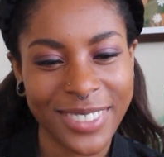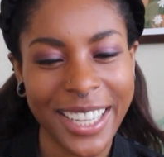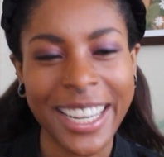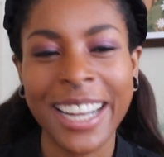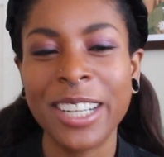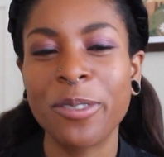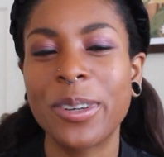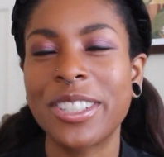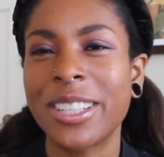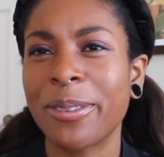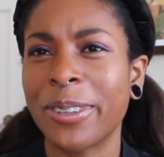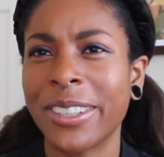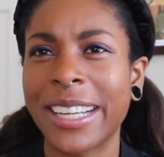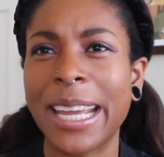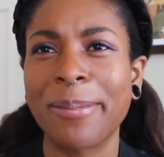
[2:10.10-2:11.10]
I kind of wish
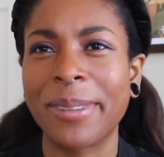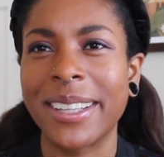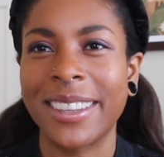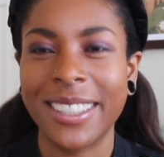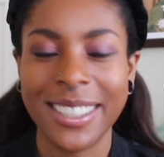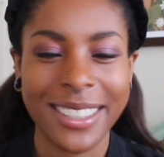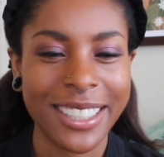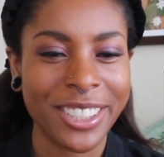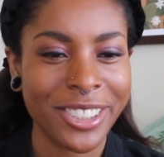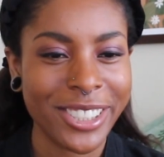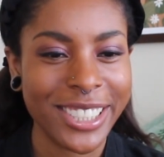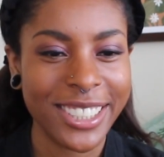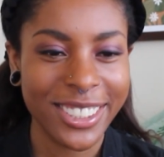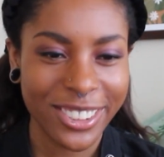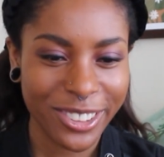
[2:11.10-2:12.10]
there were a game like this, actually.